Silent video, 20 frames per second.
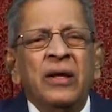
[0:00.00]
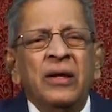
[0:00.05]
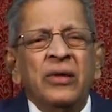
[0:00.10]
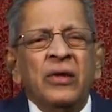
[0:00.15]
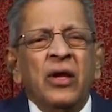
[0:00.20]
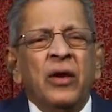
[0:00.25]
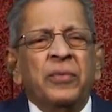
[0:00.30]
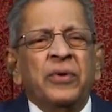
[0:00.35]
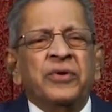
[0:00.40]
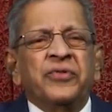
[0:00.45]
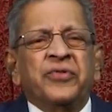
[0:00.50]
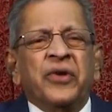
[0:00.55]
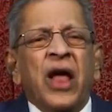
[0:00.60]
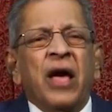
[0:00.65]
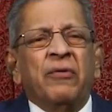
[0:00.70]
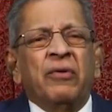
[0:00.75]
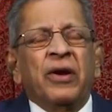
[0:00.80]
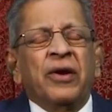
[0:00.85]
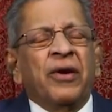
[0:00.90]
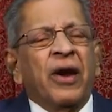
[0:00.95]
You have been
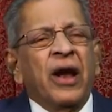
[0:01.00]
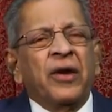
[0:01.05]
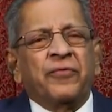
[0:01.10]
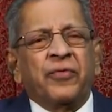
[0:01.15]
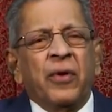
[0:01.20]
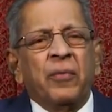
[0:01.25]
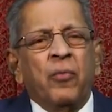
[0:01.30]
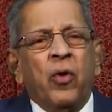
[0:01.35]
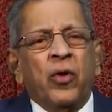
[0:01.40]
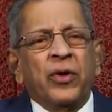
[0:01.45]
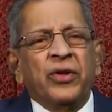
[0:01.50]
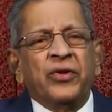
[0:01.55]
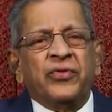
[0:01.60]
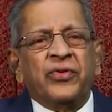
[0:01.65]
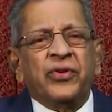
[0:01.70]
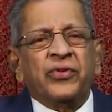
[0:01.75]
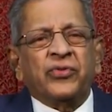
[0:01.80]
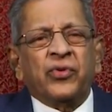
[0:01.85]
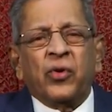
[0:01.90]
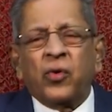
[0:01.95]
traveling right from morning
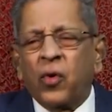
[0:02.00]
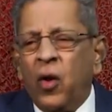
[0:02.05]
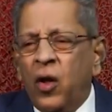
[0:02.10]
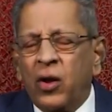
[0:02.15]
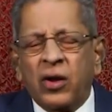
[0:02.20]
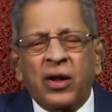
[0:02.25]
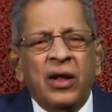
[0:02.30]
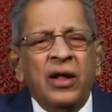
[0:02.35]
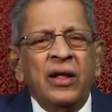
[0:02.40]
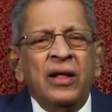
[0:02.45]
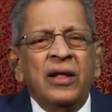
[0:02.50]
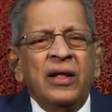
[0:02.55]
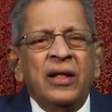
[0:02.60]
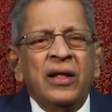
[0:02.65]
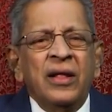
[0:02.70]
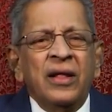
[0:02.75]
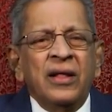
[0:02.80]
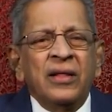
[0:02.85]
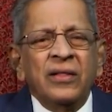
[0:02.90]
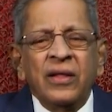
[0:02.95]
6 o'clock.
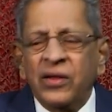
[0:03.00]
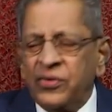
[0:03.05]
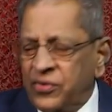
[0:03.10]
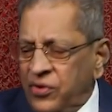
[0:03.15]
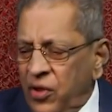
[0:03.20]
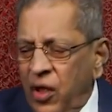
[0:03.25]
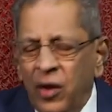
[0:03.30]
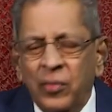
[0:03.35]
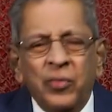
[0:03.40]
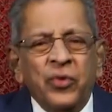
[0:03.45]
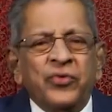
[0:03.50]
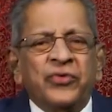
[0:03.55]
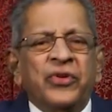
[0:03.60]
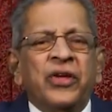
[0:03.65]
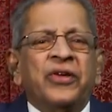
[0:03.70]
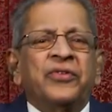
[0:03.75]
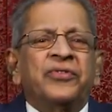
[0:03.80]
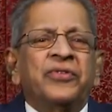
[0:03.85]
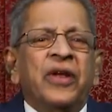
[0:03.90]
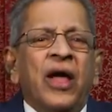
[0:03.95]
This is almost
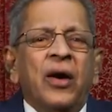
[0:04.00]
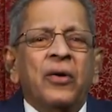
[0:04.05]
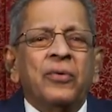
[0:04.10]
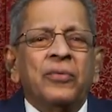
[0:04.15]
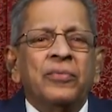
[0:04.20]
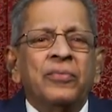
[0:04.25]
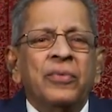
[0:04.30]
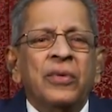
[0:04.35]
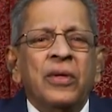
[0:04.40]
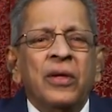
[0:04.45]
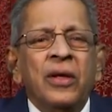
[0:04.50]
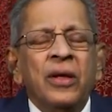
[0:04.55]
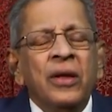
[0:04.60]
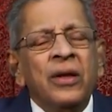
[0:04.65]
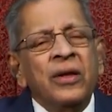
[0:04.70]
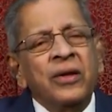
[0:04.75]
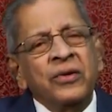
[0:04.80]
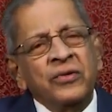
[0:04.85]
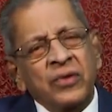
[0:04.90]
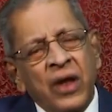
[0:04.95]
6 now.
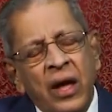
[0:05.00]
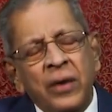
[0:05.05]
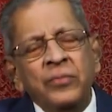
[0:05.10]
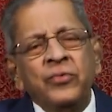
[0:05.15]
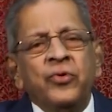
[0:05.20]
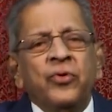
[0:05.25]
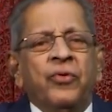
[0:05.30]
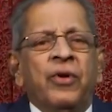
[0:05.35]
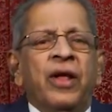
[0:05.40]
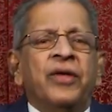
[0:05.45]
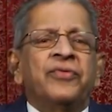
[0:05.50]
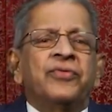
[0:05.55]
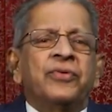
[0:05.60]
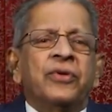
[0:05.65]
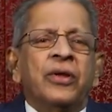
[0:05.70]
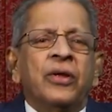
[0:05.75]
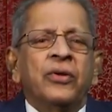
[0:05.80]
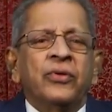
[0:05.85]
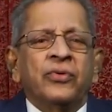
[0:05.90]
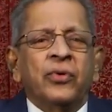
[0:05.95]
Time to rest.
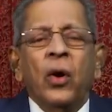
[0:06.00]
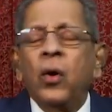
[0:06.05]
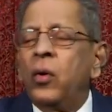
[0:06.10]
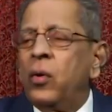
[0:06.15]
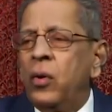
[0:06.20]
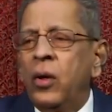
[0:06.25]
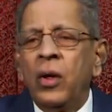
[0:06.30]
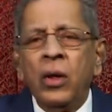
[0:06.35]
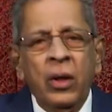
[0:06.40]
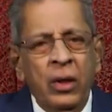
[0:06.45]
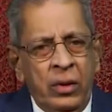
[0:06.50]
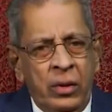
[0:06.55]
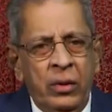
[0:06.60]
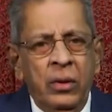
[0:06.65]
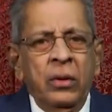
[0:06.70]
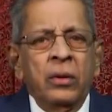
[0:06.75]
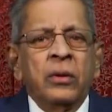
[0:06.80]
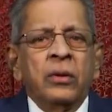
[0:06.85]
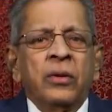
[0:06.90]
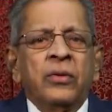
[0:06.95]
So
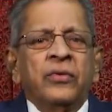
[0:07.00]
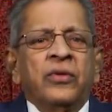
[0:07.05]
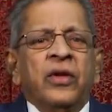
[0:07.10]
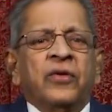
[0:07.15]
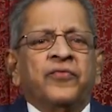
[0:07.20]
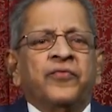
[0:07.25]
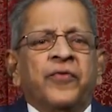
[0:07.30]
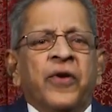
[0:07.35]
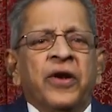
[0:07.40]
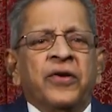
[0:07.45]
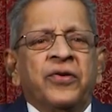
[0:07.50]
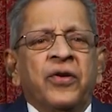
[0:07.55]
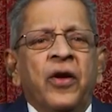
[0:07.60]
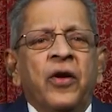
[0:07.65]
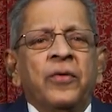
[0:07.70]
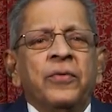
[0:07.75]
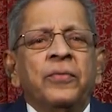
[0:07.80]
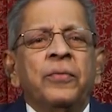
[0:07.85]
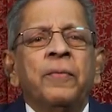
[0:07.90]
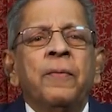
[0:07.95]
just fresh
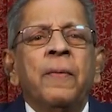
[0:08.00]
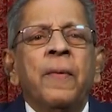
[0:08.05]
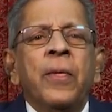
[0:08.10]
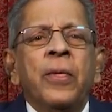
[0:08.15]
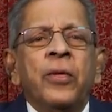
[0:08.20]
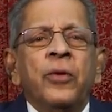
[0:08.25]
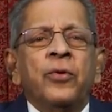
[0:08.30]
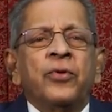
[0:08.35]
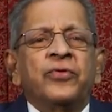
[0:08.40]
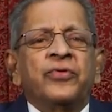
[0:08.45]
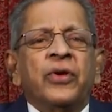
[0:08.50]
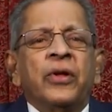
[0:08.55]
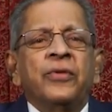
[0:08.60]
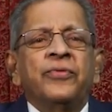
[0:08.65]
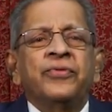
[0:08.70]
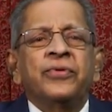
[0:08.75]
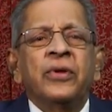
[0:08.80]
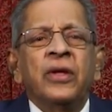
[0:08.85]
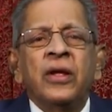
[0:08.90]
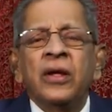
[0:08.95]
up
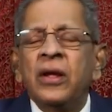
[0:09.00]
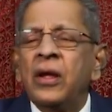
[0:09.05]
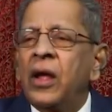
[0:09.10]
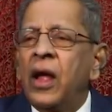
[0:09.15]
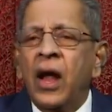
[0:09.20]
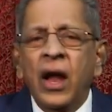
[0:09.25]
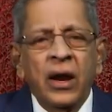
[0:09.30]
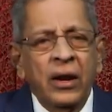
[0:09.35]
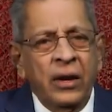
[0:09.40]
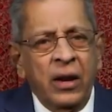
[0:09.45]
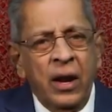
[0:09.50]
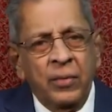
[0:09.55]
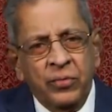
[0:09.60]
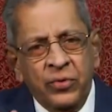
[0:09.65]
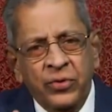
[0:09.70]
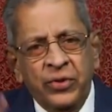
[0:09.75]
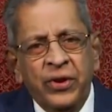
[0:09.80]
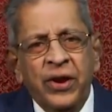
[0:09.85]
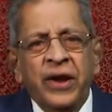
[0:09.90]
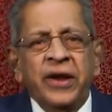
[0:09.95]
yourselves and come to
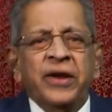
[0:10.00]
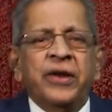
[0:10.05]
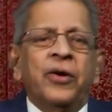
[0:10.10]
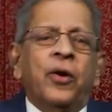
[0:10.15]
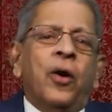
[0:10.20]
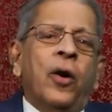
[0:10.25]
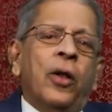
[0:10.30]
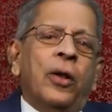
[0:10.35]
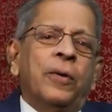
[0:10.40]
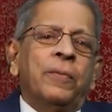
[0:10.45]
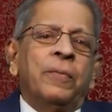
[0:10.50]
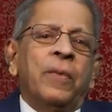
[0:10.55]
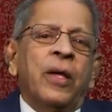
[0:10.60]
the dining hall.